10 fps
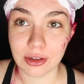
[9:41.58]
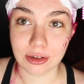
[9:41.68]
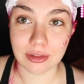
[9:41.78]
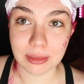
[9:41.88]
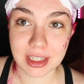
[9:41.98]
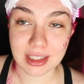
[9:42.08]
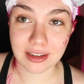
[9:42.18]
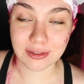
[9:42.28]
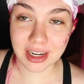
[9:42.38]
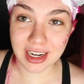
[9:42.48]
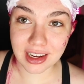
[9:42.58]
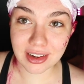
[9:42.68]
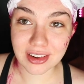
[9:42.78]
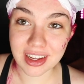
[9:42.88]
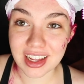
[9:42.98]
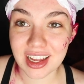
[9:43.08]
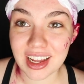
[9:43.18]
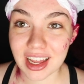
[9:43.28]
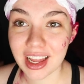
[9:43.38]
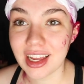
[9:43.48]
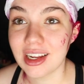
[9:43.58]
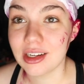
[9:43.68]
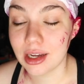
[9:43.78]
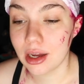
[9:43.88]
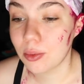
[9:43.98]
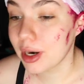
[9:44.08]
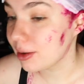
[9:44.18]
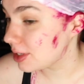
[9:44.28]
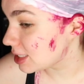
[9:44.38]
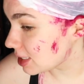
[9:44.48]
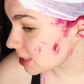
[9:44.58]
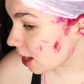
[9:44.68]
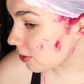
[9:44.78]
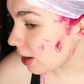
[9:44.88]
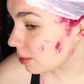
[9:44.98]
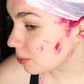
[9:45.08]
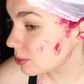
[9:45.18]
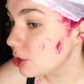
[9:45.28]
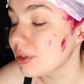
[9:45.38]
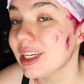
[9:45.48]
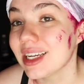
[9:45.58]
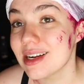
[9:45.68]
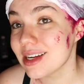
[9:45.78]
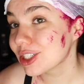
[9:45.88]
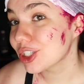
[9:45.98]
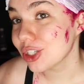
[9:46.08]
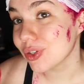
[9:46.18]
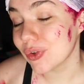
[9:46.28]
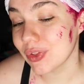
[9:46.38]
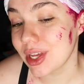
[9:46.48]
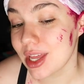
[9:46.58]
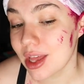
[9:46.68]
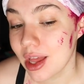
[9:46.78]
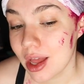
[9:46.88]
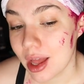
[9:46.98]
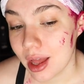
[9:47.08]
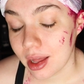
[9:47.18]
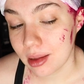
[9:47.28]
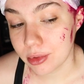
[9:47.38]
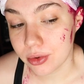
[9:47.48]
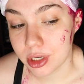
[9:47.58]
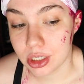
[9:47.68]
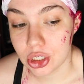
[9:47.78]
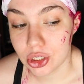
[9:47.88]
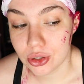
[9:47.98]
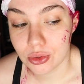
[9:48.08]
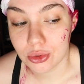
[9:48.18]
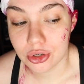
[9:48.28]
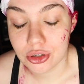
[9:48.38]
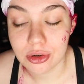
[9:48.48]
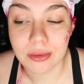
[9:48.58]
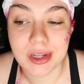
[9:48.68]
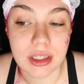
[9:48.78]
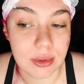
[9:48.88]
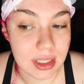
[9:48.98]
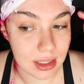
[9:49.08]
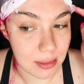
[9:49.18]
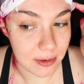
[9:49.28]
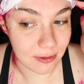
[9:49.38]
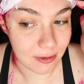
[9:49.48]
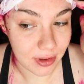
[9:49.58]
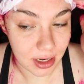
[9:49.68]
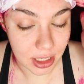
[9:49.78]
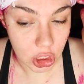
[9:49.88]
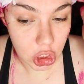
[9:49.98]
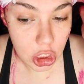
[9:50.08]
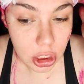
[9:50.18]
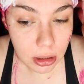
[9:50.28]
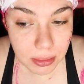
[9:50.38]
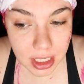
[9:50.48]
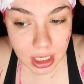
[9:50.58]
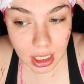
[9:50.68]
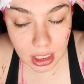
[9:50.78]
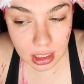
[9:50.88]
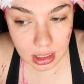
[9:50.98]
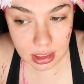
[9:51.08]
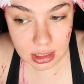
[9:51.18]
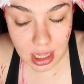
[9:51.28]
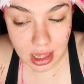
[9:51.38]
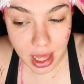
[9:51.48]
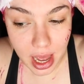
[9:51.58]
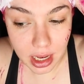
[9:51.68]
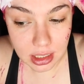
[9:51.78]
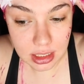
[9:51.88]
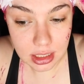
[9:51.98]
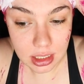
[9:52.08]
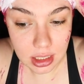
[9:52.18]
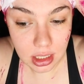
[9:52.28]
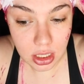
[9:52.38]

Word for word: all over myself right now. And uh, when I rinse this out, I'm doing conditioner only. I'm going to do a rinse with some vinegar because that